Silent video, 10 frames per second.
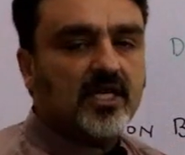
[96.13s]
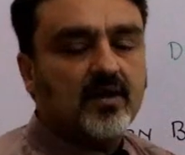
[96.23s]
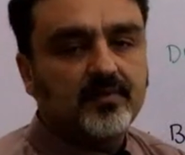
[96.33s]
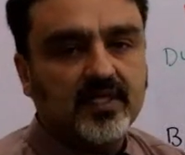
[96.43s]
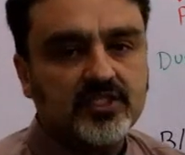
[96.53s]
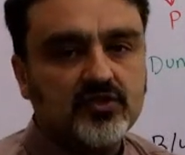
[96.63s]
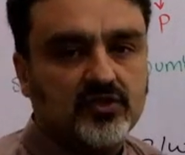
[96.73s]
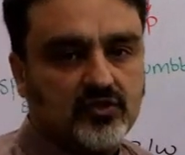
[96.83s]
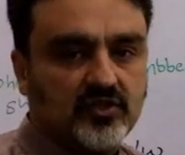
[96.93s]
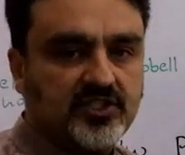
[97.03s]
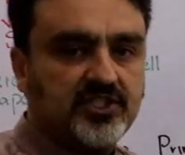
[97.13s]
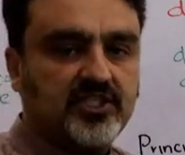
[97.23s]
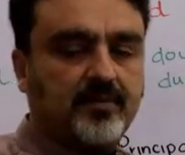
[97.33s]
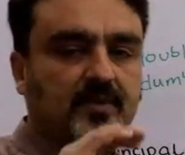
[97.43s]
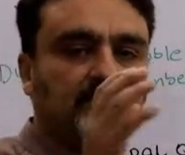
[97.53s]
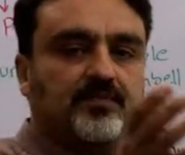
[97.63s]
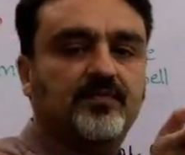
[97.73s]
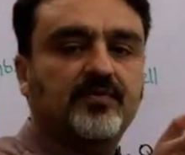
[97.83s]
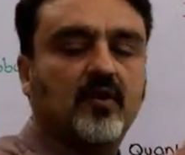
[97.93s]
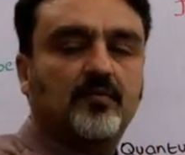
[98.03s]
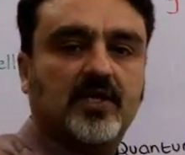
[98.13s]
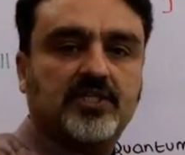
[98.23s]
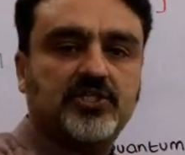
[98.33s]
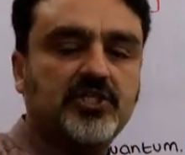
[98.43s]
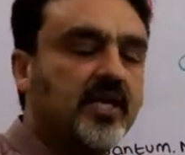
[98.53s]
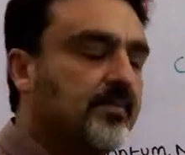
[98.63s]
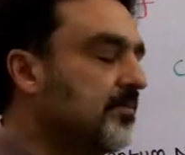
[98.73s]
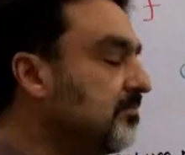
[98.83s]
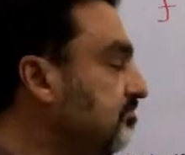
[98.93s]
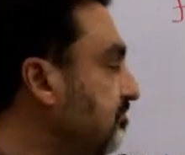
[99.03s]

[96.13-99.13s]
is a complex or sausage type of complex shape.